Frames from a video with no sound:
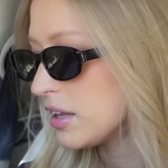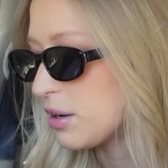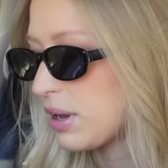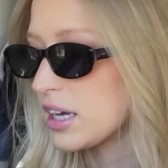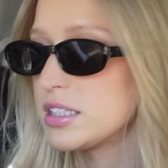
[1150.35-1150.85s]
that
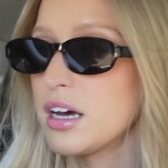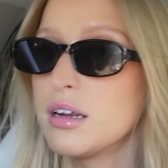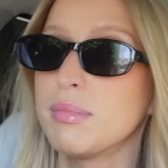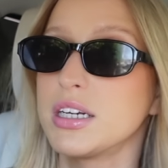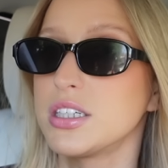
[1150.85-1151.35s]
we get sun
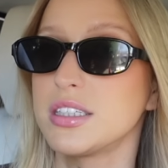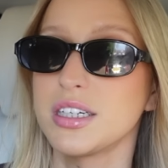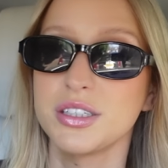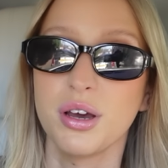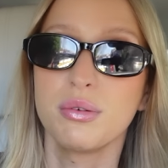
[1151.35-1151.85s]
in Manchester,
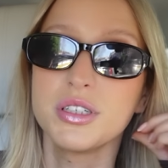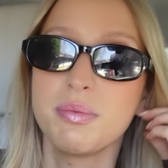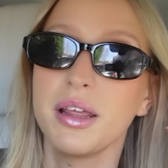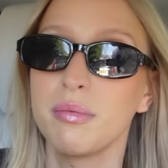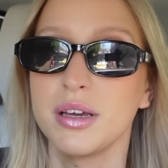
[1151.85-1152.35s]
so I want to
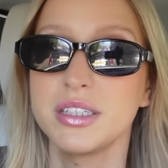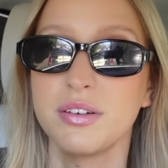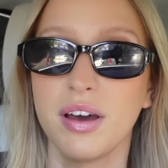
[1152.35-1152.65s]
make the most of